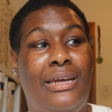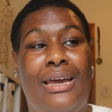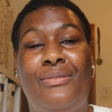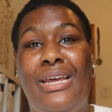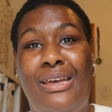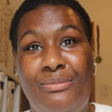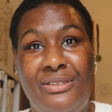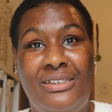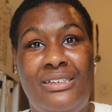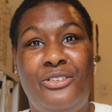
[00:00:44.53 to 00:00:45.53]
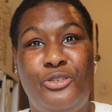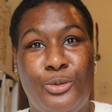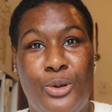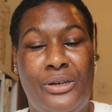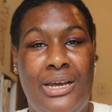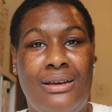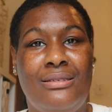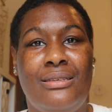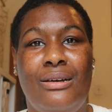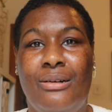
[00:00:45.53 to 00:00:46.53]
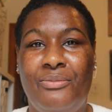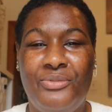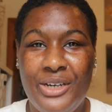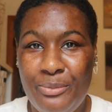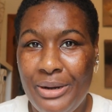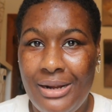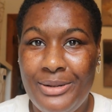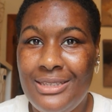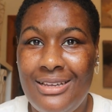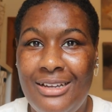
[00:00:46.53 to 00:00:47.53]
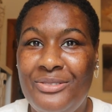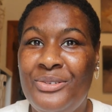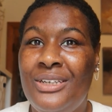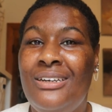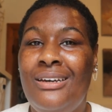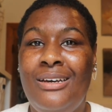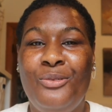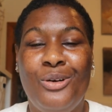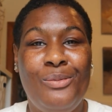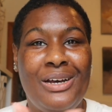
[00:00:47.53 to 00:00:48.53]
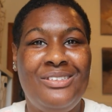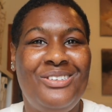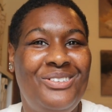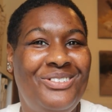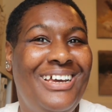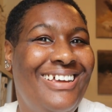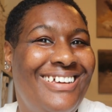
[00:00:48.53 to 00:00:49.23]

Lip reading: Like, I have an empty drawer now, so I'm very proud of myself. We're about to